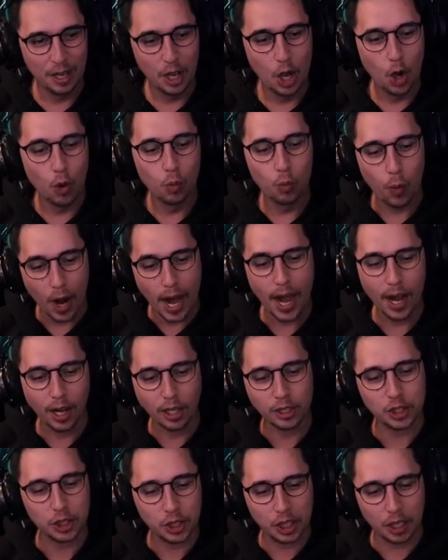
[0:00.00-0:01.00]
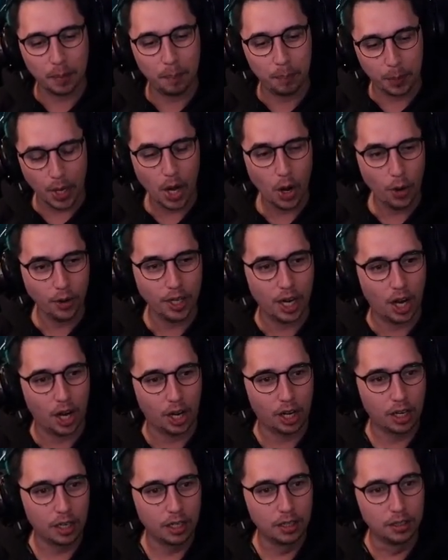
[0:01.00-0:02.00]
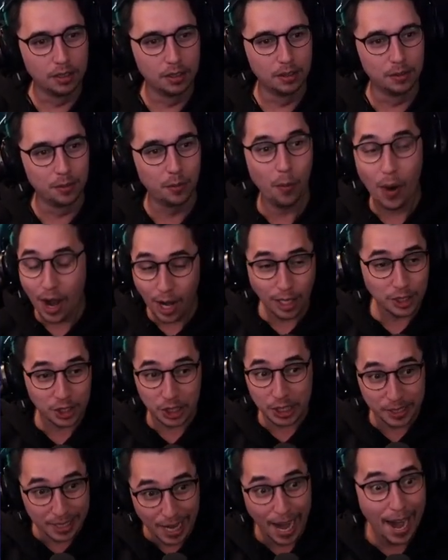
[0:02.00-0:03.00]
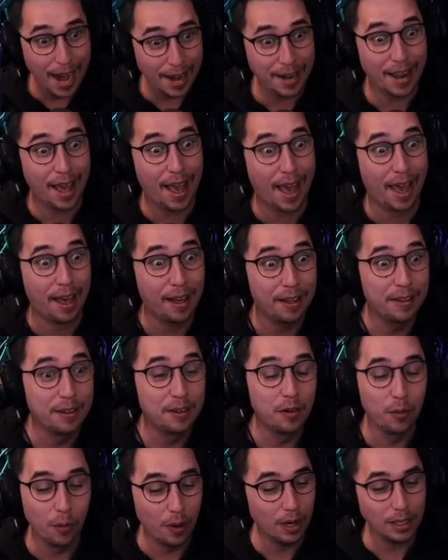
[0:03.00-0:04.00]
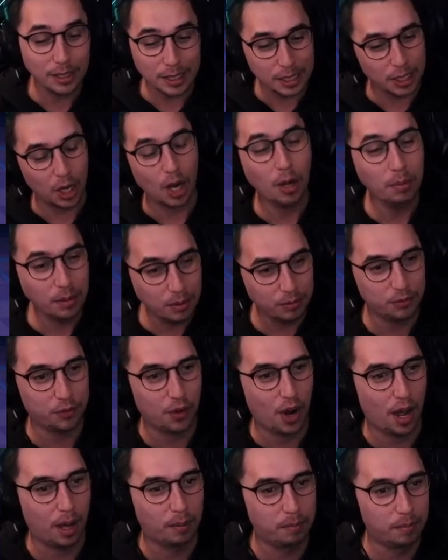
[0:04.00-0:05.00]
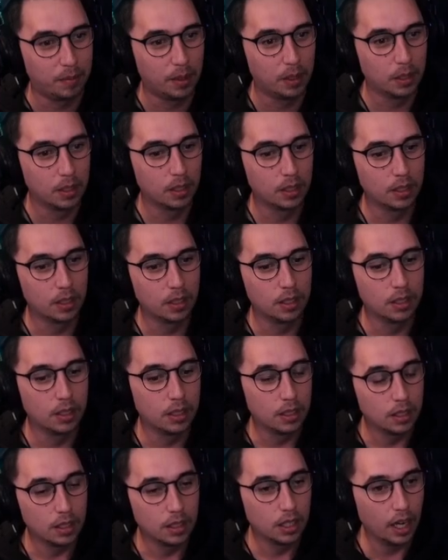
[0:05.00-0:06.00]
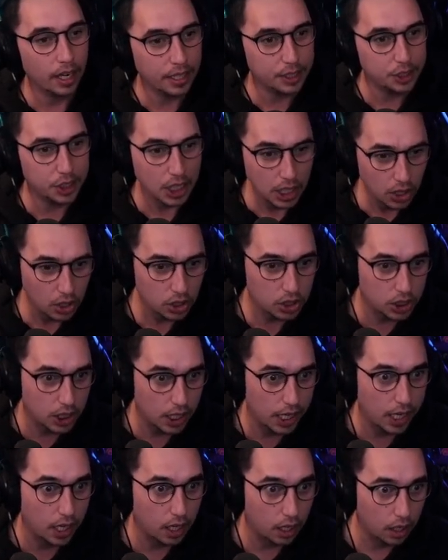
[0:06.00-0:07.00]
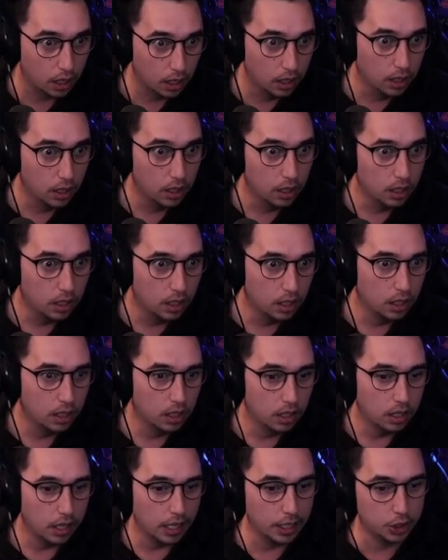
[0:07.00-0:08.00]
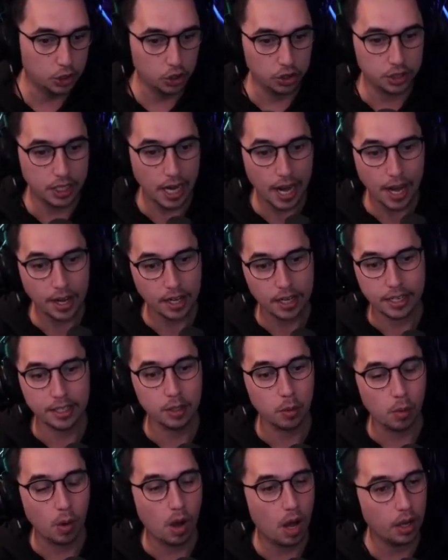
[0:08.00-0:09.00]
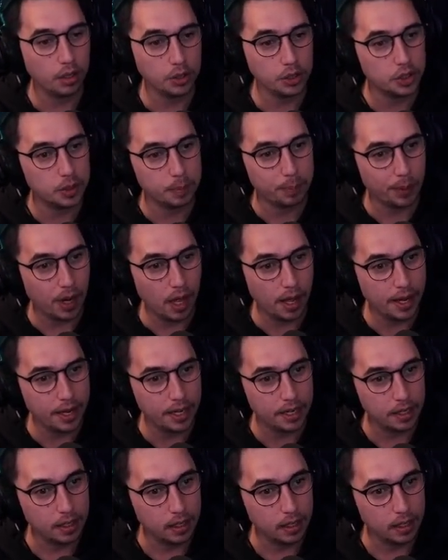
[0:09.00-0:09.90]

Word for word: Where's the computer? Where's the data? Where's it coming from? Like, seriously, is there data in the water supply?